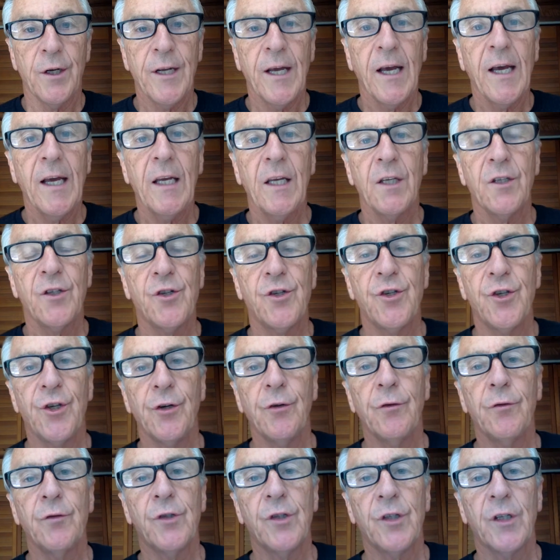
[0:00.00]
Today is
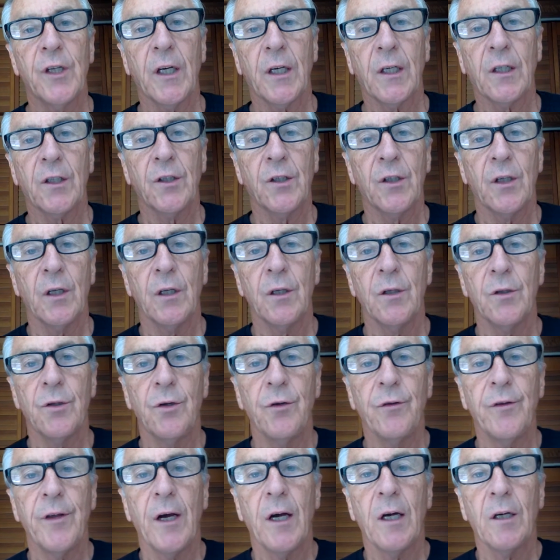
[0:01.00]
June 6th,
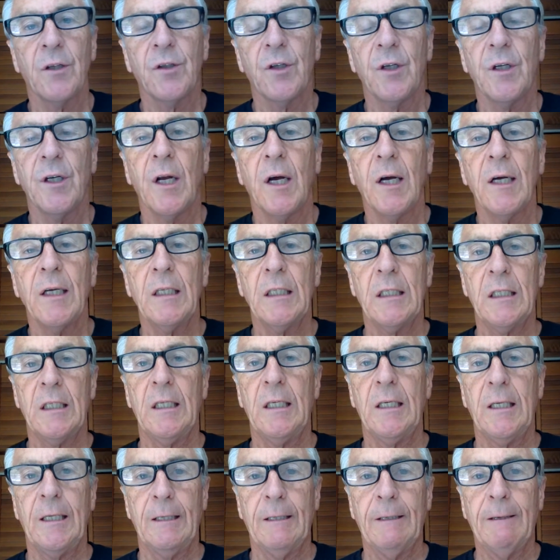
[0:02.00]

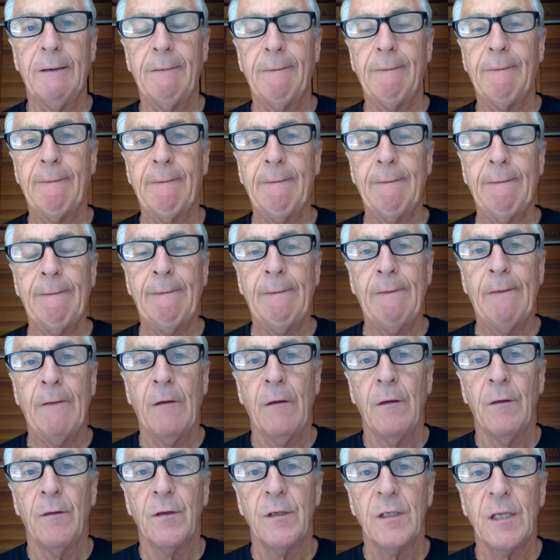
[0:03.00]
2019,
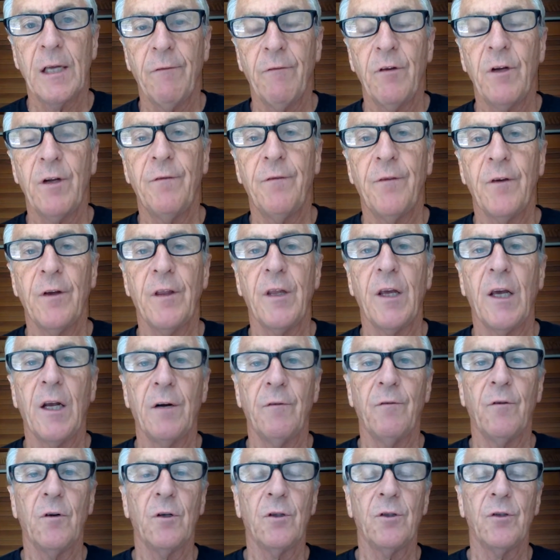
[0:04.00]
75th
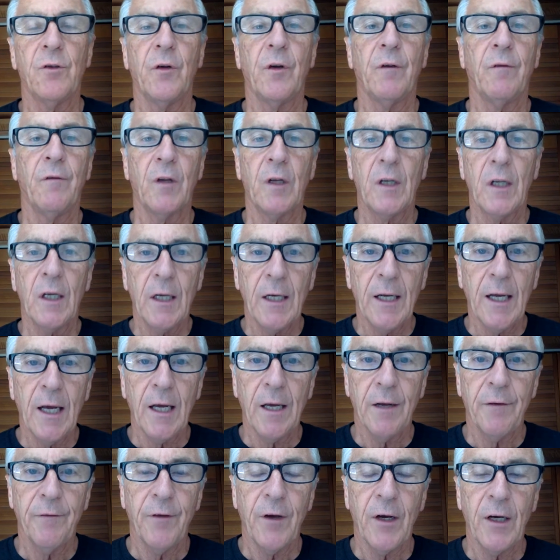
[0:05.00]
anniversary of the
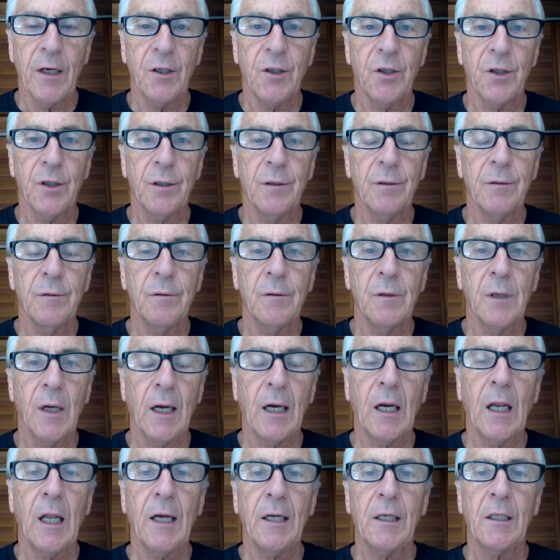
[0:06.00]
D-Day invasion.
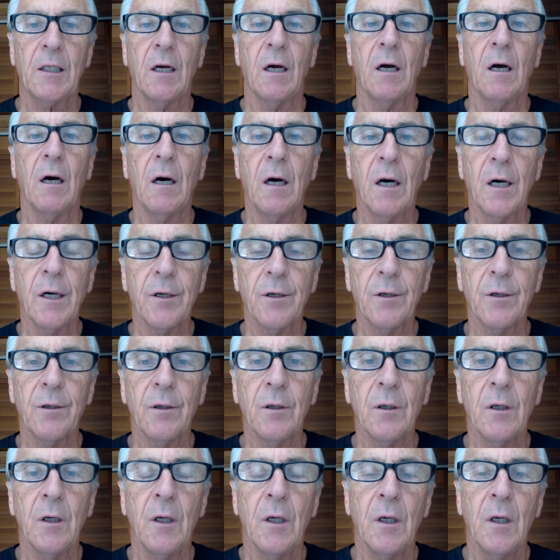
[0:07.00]
I'd like to
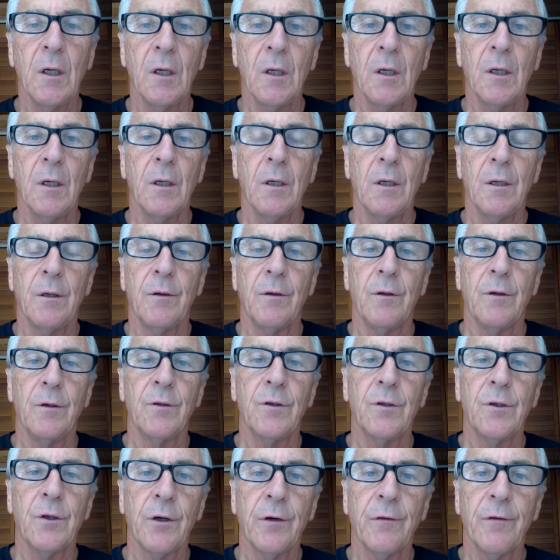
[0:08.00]
honor the
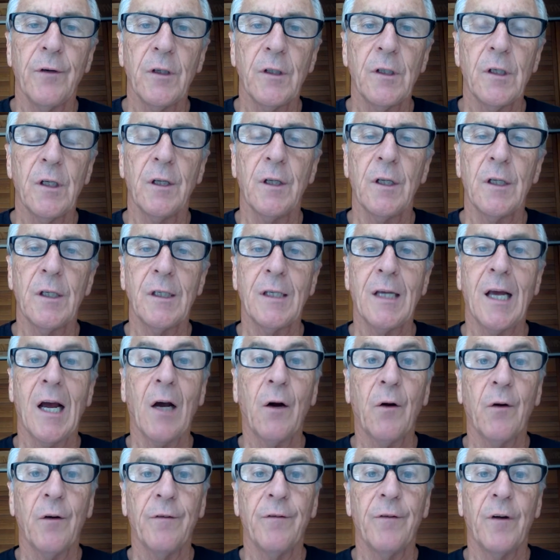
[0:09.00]
service and the
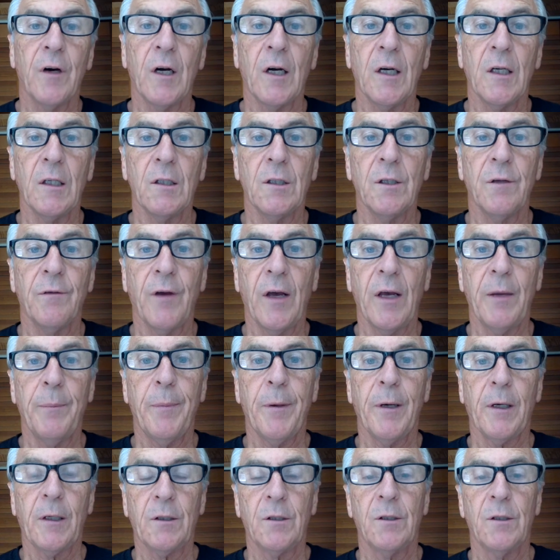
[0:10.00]
sacrifice of
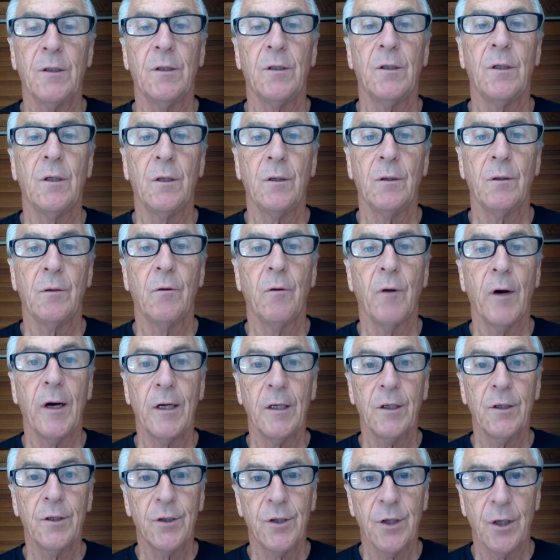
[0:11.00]
Apex's
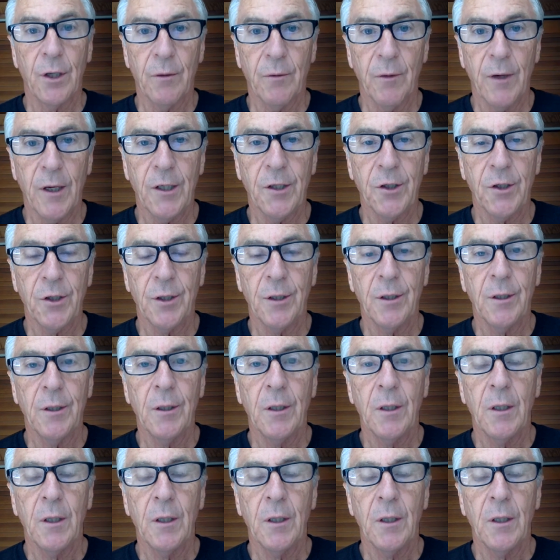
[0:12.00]
greatest generation